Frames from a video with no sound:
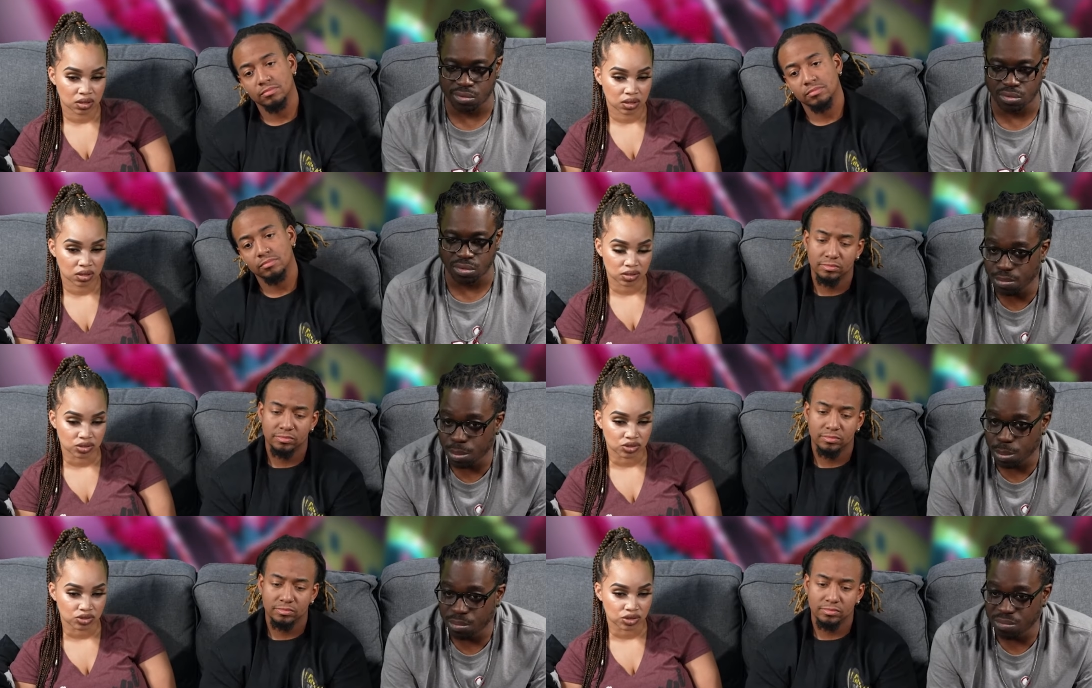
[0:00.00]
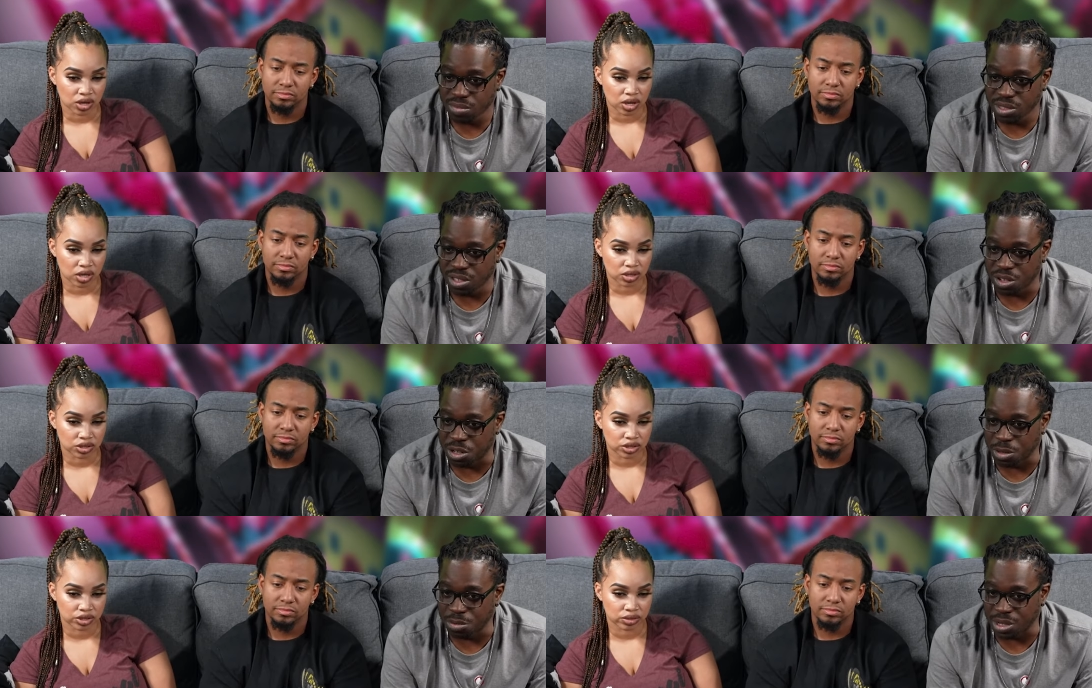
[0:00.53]
Speaker 1: this is trash.
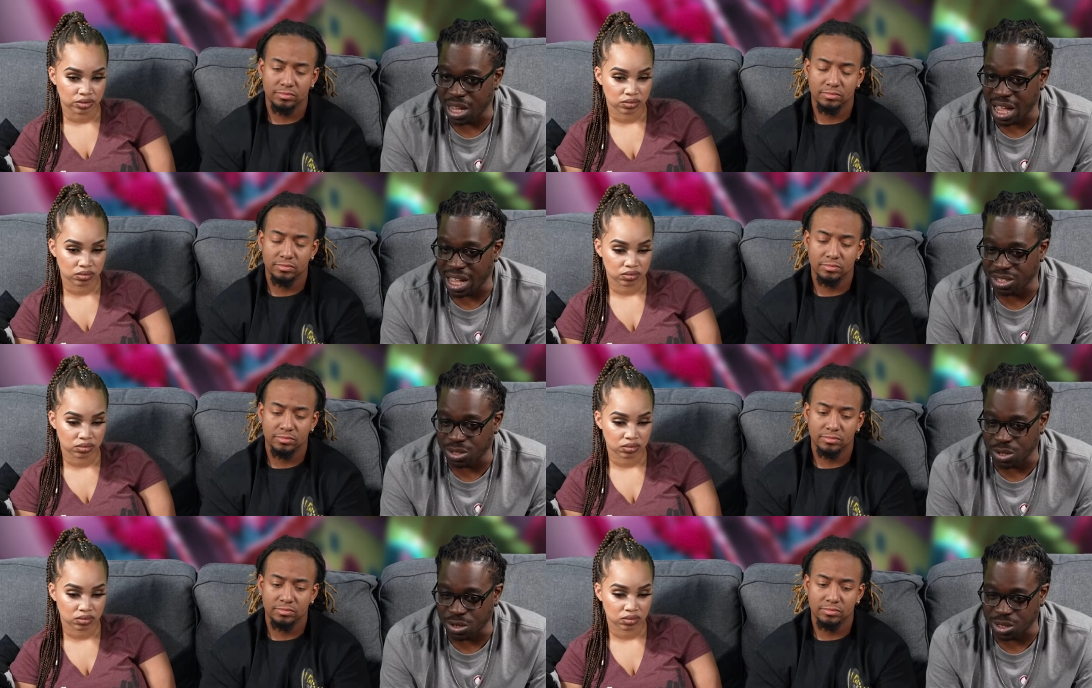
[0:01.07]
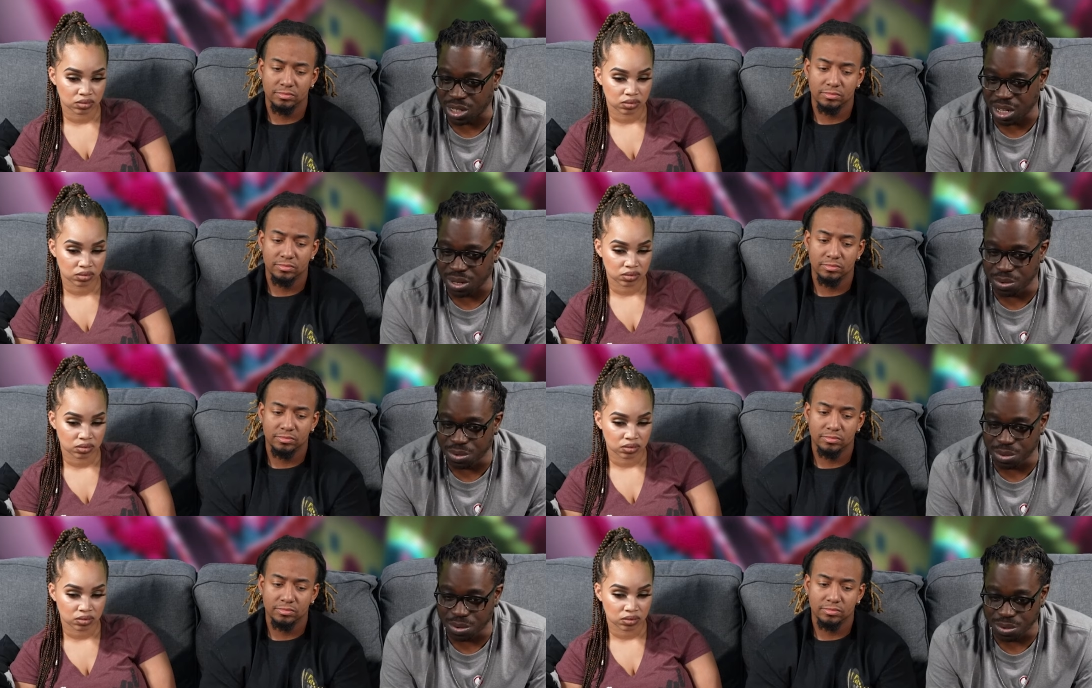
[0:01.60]
Here
Speaker 2: comes asshole
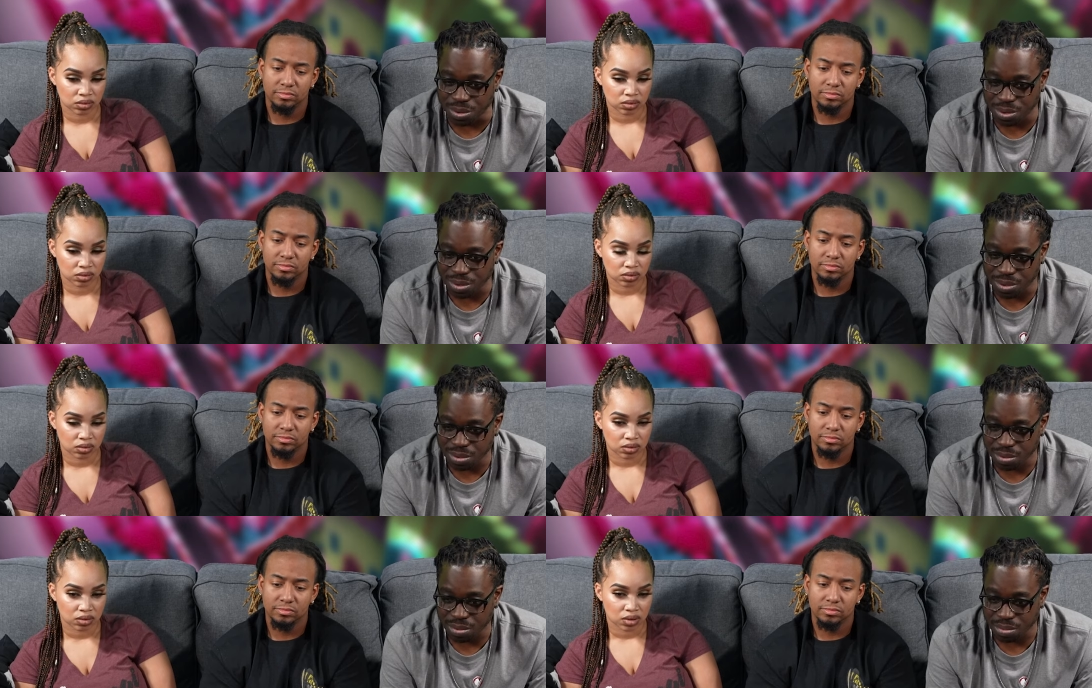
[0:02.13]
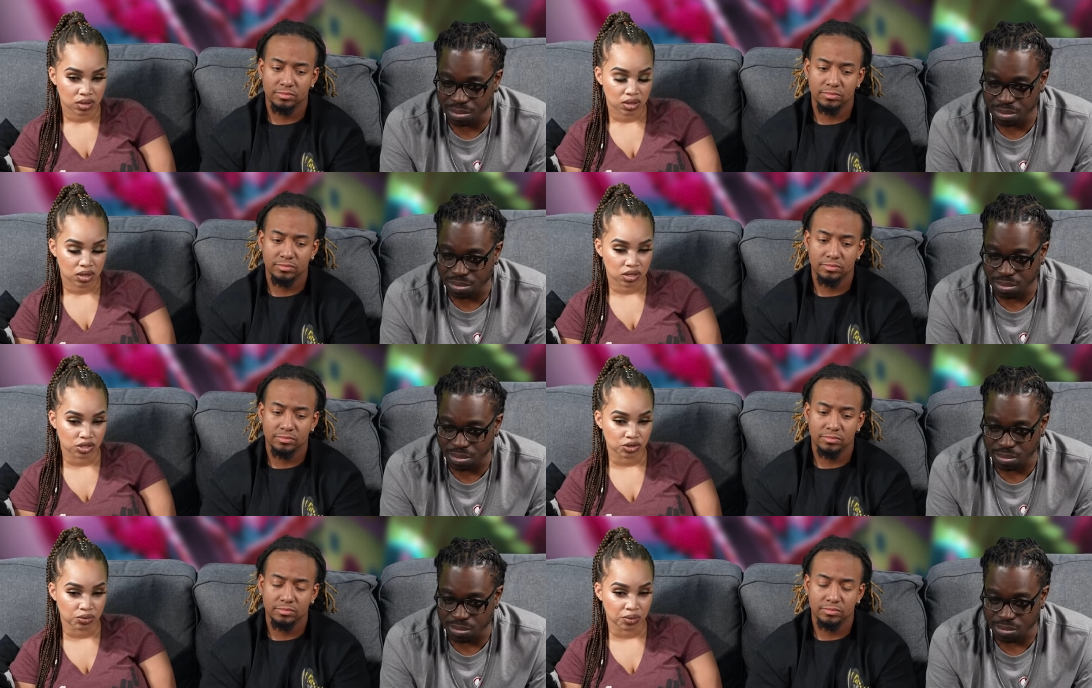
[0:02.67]
Sangwoo.
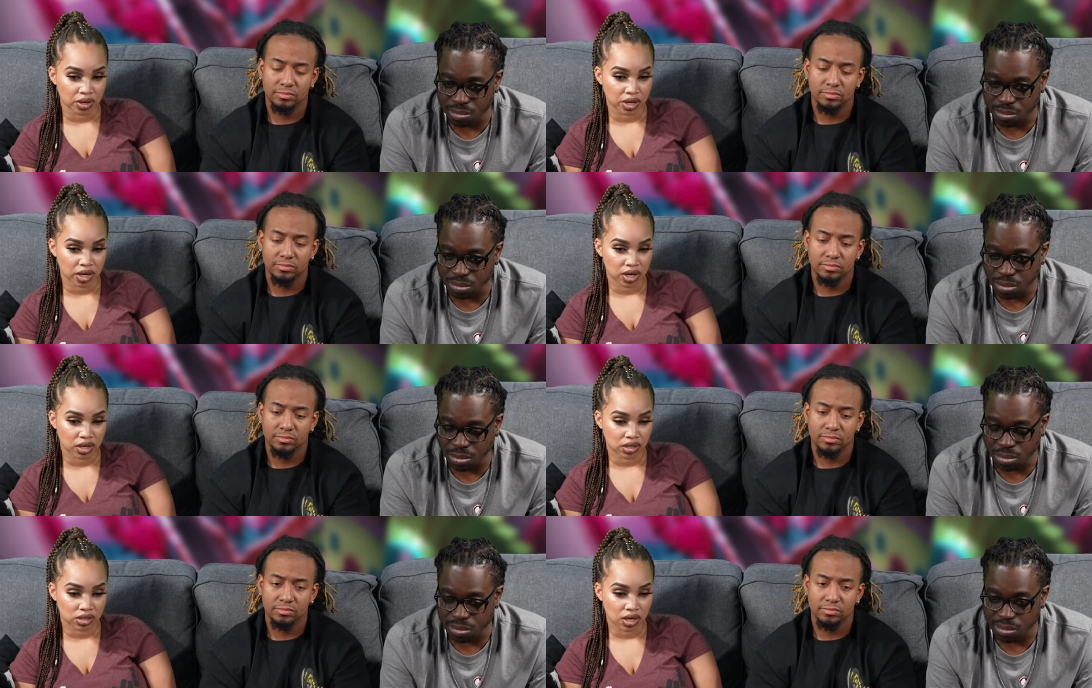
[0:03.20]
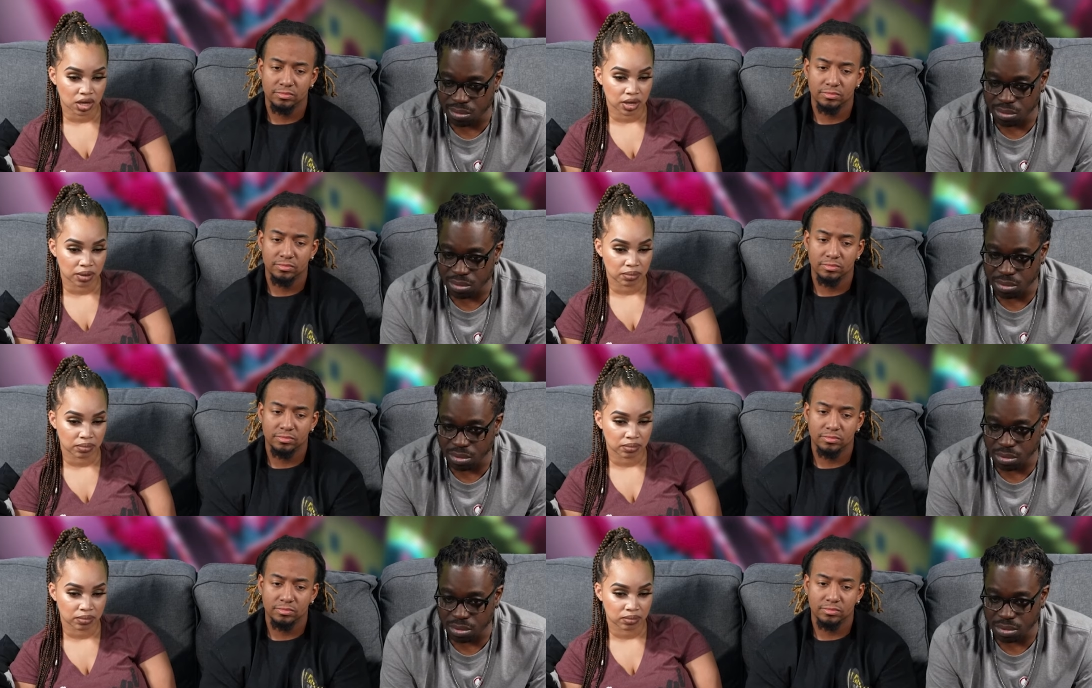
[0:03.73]
Speaker 1: They're running out of
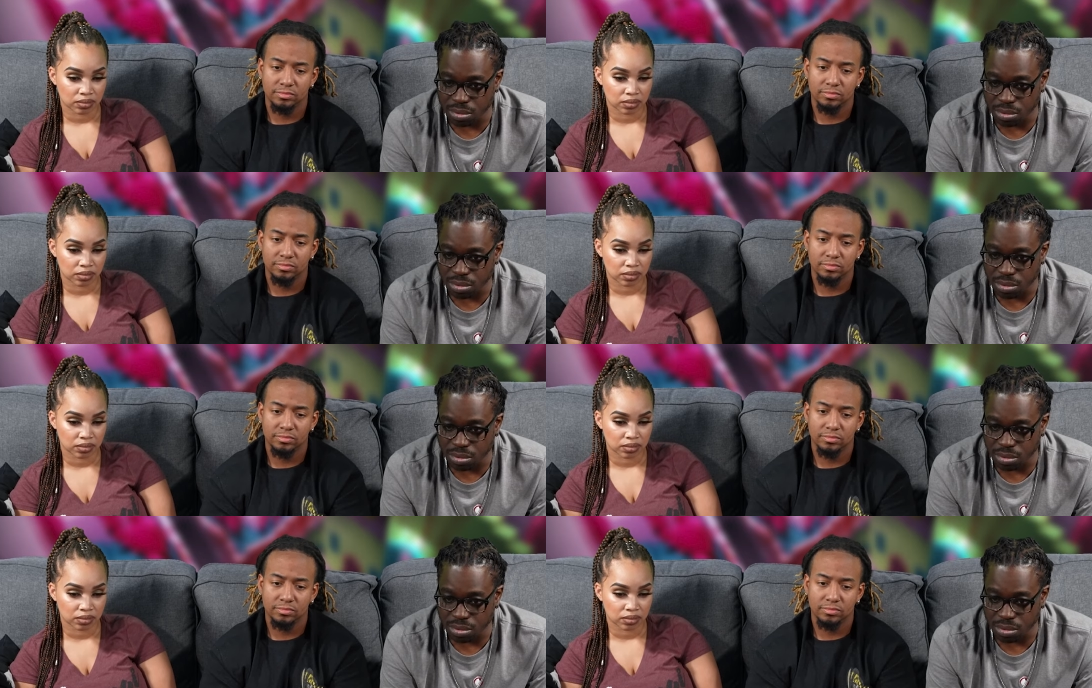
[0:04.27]
time.